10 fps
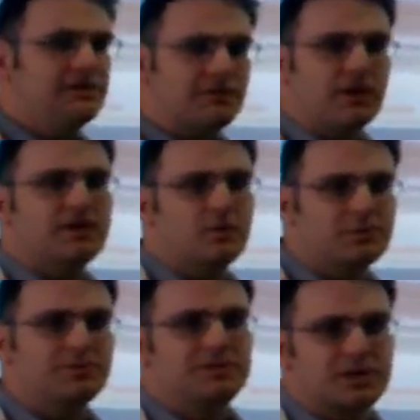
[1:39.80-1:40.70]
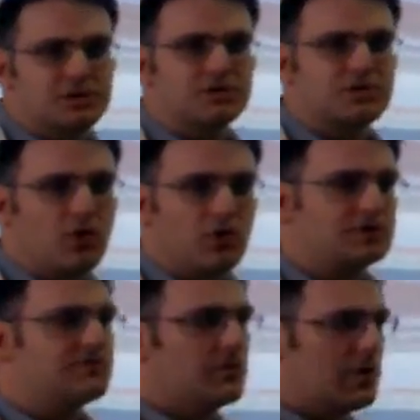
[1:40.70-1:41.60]
different optimization goals
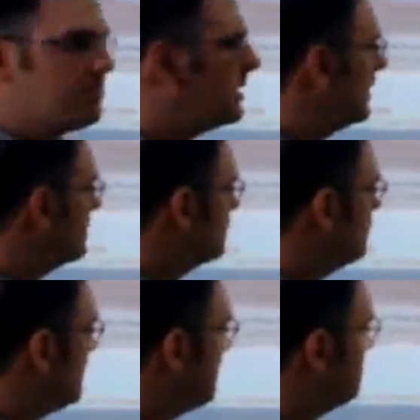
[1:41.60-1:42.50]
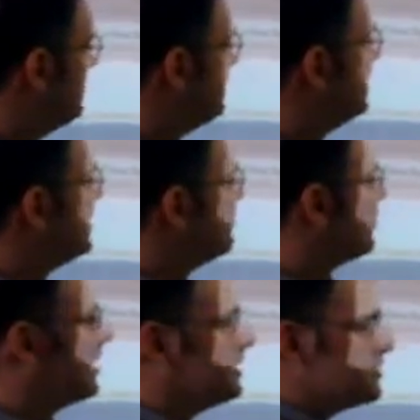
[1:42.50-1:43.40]
for an application. It can be
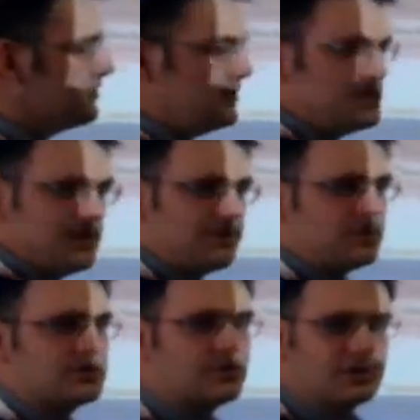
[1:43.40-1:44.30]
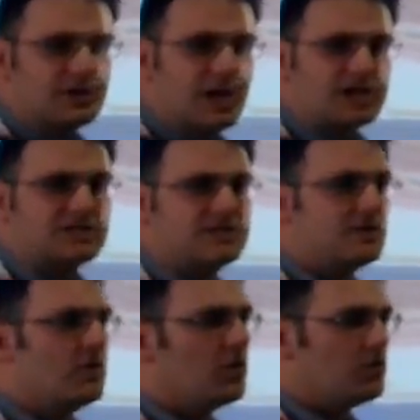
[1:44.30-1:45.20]
more energy efficient for certain tasks,
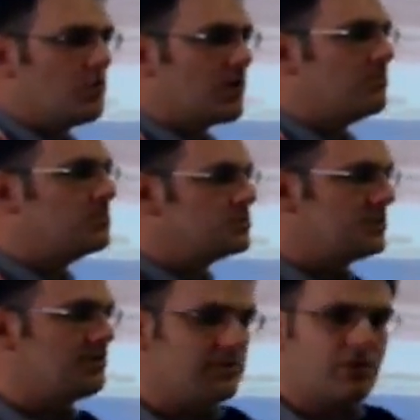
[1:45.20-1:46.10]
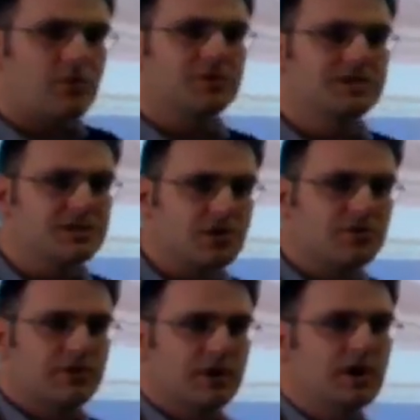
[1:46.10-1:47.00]
or we want to boost the performances
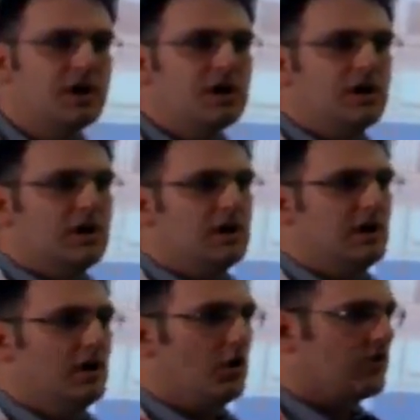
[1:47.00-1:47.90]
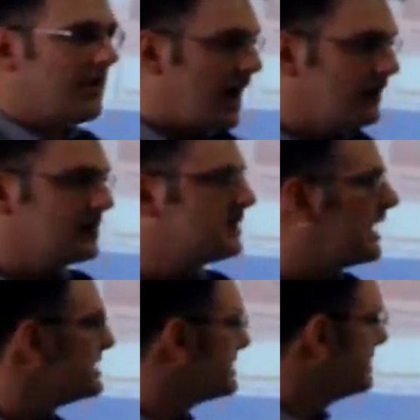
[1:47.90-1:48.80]
of, uh, uh, of other
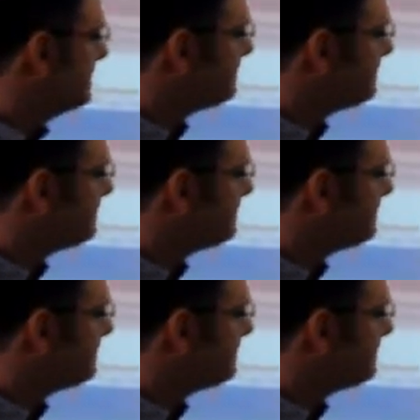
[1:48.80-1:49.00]
tasks